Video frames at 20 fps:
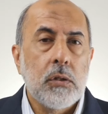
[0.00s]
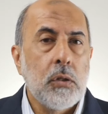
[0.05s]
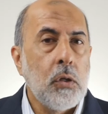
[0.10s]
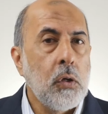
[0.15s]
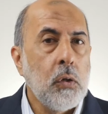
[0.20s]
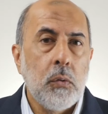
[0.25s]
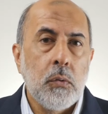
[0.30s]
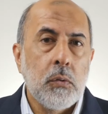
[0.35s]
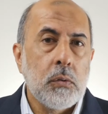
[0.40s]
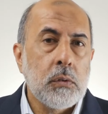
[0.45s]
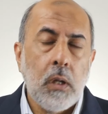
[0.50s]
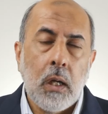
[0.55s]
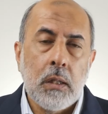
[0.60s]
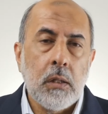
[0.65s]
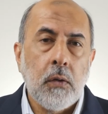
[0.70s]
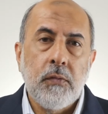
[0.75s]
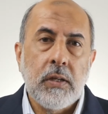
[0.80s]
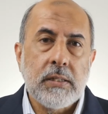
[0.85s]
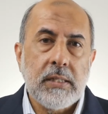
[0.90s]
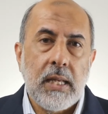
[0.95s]
no, none
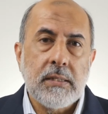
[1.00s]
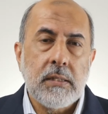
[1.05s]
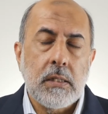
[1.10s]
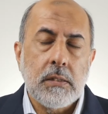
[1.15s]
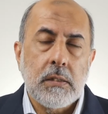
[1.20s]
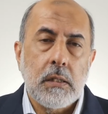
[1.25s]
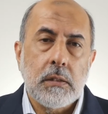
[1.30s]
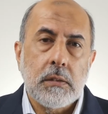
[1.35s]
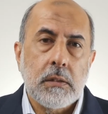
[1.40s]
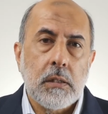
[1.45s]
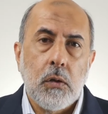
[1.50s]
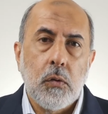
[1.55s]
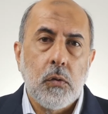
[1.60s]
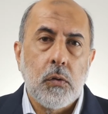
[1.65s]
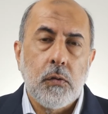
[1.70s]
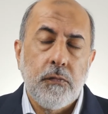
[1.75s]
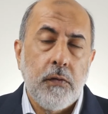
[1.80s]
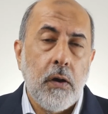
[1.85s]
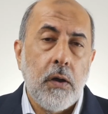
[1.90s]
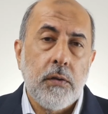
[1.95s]
of his ancestors or
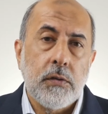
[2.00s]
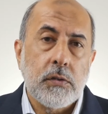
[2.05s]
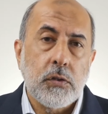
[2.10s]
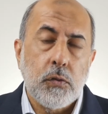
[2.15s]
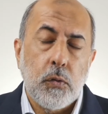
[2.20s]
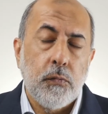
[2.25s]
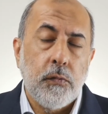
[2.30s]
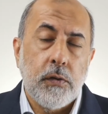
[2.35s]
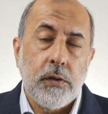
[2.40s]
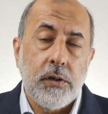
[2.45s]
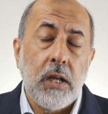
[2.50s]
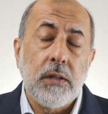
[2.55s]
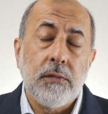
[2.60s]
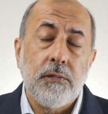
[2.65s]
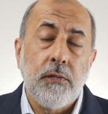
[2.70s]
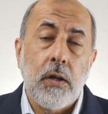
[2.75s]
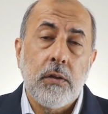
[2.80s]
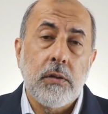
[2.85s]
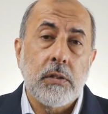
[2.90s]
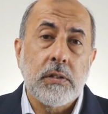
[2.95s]
fathers or
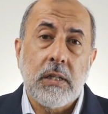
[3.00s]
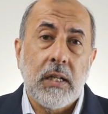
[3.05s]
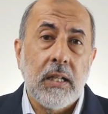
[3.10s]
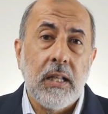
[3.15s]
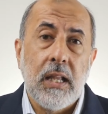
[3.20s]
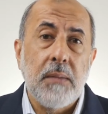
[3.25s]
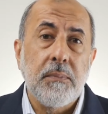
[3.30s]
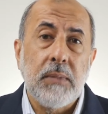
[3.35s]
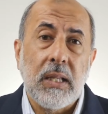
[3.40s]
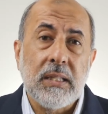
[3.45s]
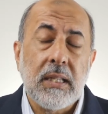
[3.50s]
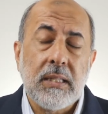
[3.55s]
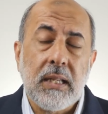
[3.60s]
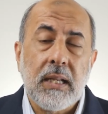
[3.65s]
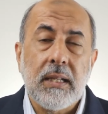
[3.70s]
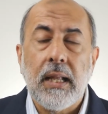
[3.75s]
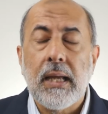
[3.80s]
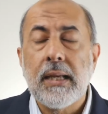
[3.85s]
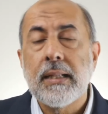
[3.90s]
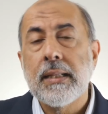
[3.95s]
grandfathers claimed anything
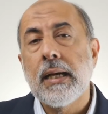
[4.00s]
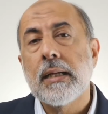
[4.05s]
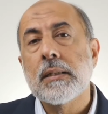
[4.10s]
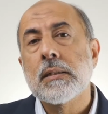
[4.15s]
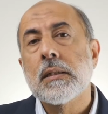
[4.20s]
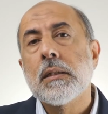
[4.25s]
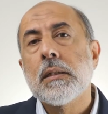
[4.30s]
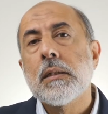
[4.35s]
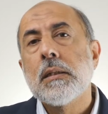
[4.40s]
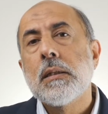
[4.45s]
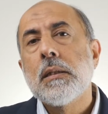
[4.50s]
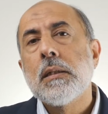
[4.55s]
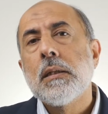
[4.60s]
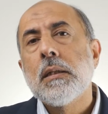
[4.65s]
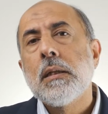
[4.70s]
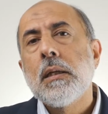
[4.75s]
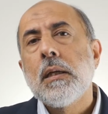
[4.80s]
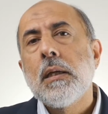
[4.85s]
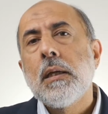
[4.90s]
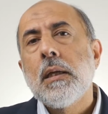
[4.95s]
like that.
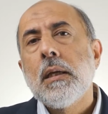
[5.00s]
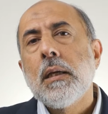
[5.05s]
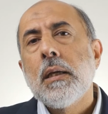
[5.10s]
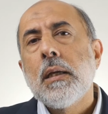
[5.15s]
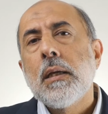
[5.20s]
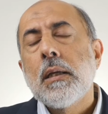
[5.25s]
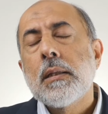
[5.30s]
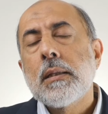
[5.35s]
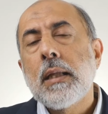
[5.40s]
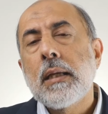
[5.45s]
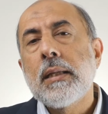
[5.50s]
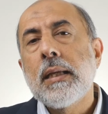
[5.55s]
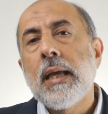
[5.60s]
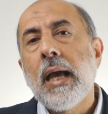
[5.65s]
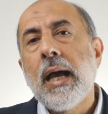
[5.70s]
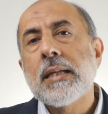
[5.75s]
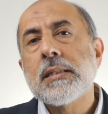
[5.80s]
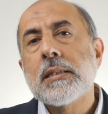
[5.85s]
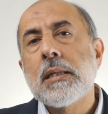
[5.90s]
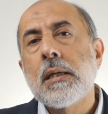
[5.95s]
Then he
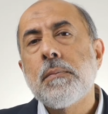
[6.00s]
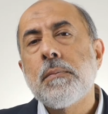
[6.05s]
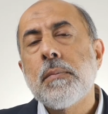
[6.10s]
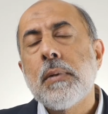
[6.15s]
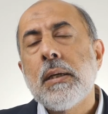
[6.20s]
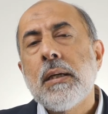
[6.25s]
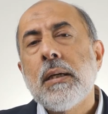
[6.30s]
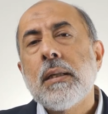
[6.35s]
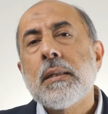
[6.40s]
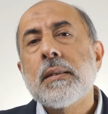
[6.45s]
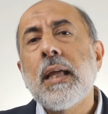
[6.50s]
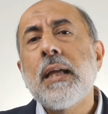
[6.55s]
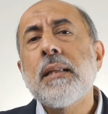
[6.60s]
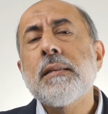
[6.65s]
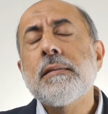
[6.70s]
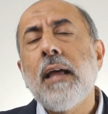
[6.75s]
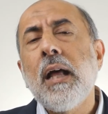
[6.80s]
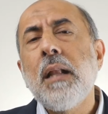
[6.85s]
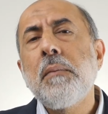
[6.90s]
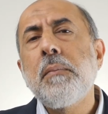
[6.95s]
asked him, then
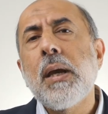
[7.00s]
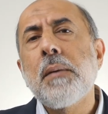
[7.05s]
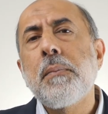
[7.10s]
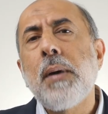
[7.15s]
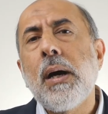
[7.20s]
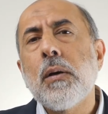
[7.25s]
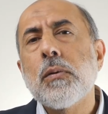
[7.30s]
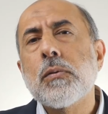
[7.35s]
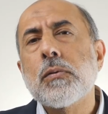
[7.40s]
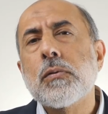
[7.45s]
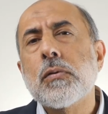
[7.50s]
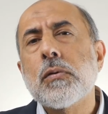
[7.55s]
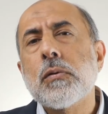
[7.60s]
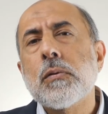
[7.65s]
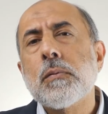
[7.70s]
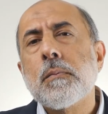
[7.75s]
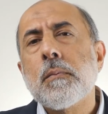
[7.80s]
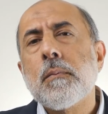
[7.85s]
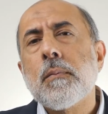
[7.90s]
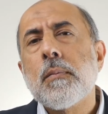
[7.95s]
tell me about
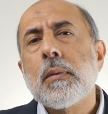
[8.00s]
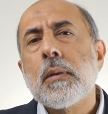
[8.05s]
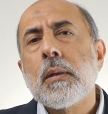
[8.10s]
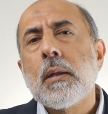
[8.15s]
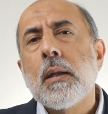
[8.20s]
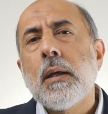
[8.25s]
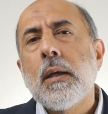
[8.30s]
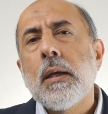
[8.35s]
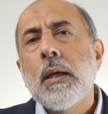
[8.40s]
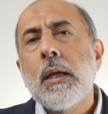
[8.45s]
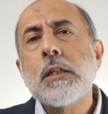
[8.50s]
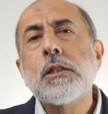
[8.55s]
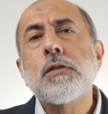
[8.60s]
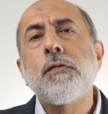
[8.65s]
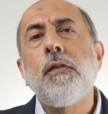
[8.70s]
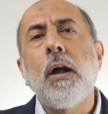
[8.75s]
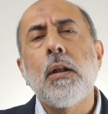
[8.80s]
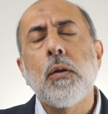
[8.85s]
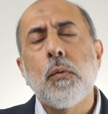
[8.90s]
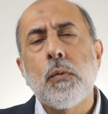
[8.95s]
his
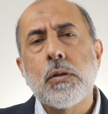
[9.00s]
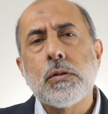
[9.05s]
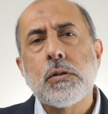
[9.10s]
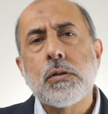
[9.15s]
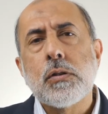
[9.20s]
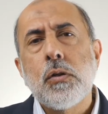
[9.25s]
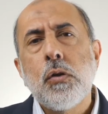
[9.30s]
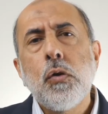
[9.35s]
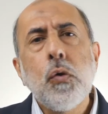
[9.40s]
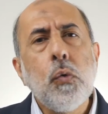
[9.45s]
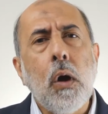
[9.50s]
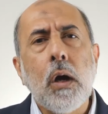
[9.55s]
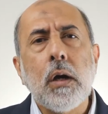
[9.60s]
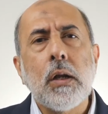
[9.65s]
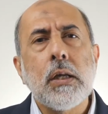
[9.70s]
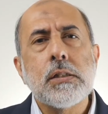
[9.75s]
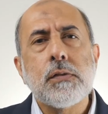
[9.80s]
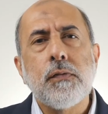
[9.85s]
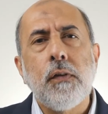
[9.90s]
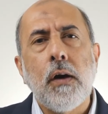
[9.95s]
followers. Who are
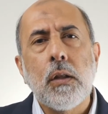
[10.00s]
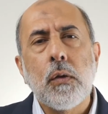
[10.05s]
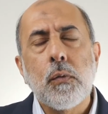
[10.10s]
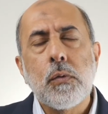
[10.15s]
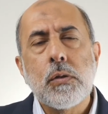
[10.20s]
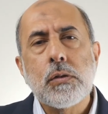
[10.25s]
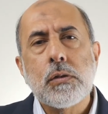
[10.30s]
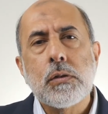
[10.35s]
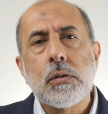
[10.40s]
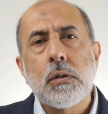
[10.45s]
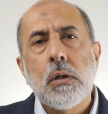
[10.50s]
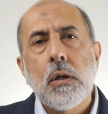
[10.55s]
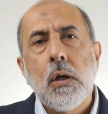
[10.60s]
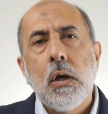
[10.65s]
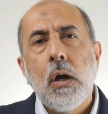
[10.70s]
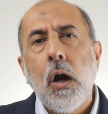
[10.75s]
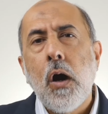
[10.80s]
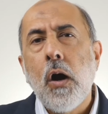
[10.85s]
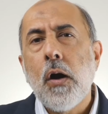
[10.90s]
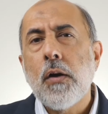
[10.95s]
his followers?
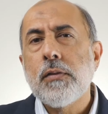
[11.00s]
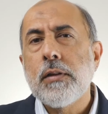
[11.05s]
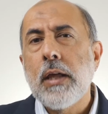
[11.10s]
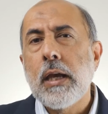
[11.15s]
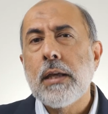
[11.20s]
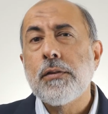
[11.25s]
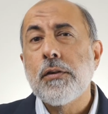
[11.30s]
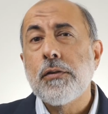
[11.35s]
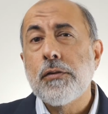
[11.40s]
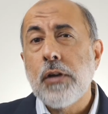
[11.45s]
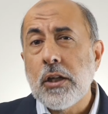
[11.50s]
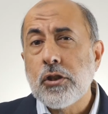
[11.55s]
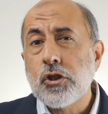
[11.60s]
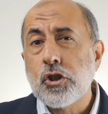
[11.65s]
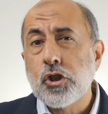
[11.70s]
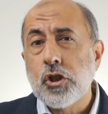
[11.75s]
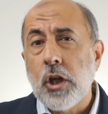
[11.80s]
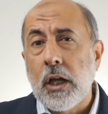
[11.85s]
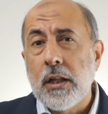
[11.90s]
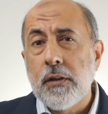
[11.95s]
Are they the
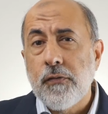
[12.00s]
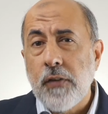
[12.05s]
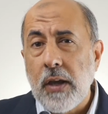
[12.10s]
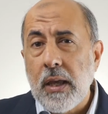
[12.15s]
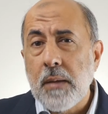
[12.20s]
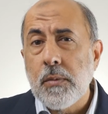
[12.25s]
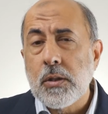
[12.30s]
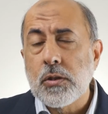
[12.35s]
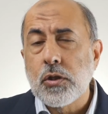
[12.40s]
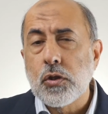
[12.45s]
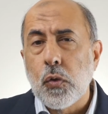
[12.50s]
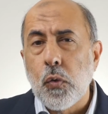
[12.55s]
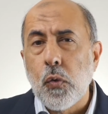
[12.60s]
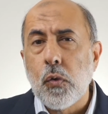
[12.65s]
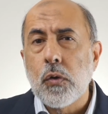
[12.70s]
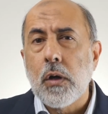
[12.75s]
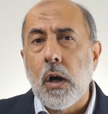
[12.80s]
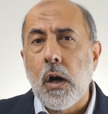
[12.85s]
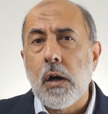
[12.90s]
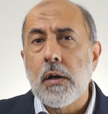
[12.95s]
rich and famous,
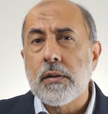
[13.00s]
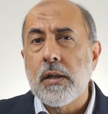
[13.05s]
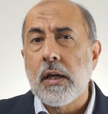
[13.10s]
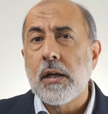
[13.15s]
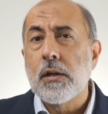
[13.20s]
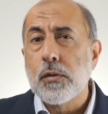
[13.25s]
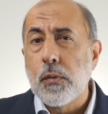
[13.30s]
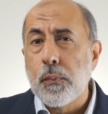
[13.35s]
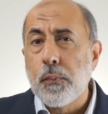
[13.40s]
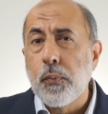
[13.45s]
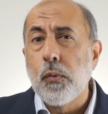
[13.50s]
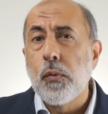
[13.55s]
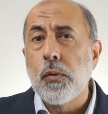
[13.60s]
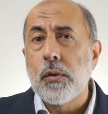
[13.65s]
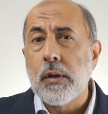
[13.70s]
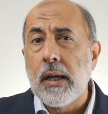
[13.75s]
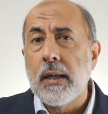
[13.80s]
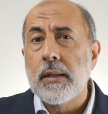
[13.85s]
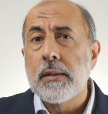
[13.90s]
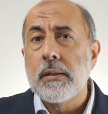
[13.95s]
or are they the poor
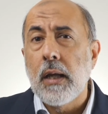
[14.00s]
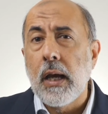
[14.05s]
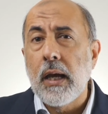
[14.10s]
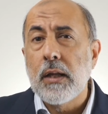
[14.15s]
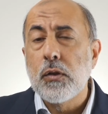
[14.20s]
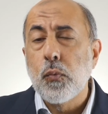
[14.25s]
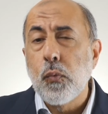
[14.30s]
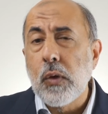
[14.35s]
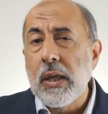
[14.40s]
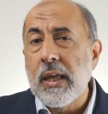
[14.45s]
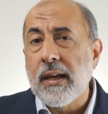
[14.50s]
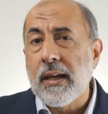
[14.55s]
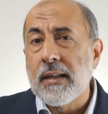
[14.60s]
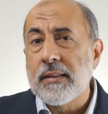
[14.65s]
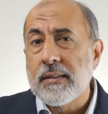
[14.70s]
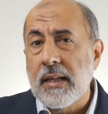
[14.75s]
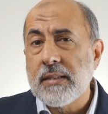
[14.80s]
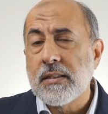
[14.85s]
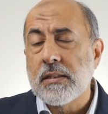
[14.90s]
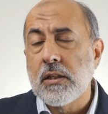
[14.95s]
and weak and
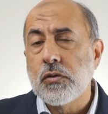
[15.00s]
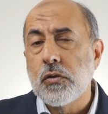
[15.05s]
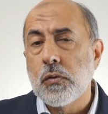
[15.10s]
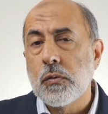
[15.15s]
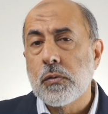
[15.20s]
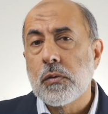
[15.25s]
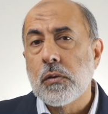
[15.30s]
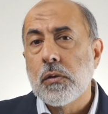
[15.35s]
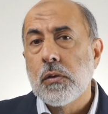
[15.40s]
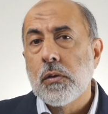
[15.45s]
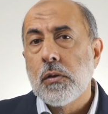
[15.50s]
destitute?